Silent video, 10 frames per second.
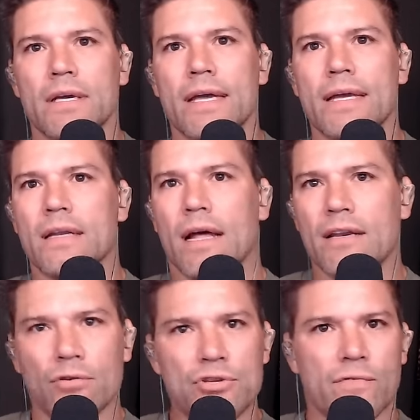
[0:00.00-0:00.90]
And I
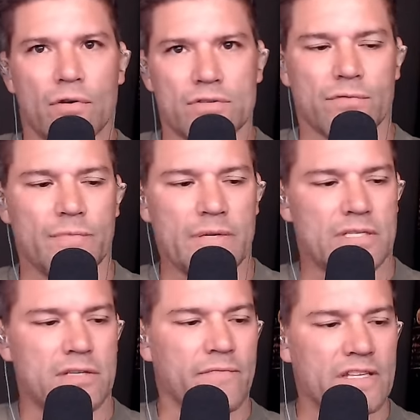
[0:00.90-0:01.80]
know you've also
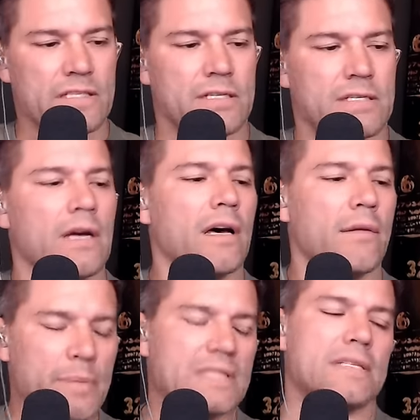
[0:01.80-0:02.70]
biz, business, uh,
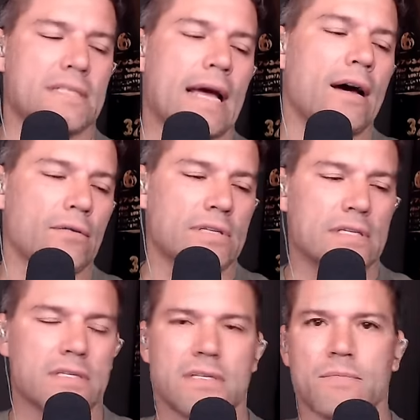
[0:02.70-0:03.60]
business out
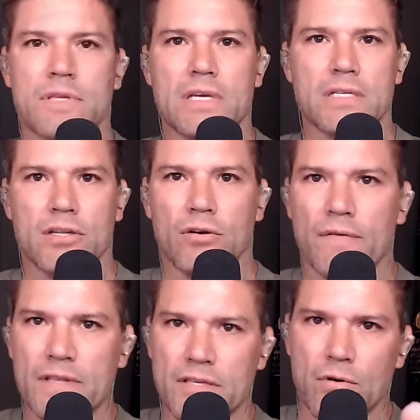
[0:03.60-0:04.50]
into some things, you know,
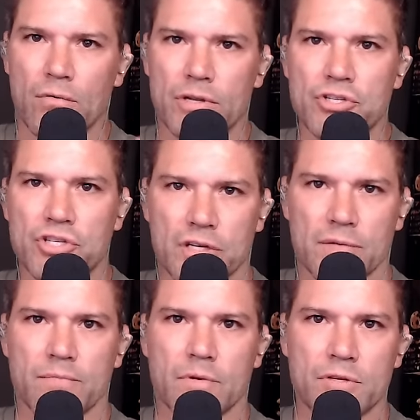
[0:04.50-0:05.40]
I think you own a
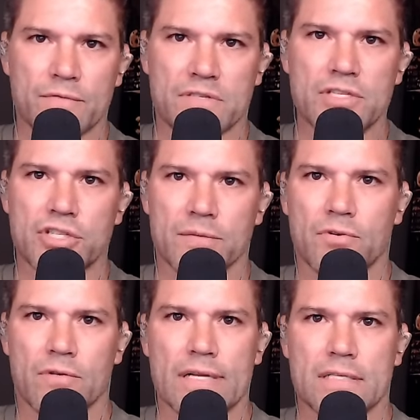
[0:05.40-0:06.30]
gym, a U F C gym,
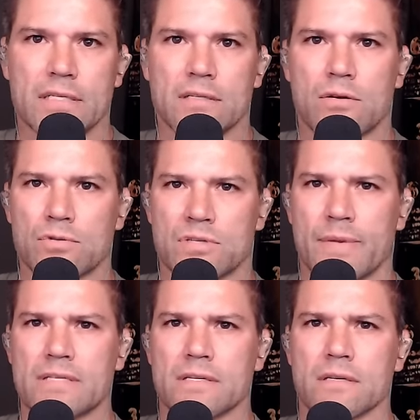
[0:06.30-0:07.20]
correct, in Costa Mesa,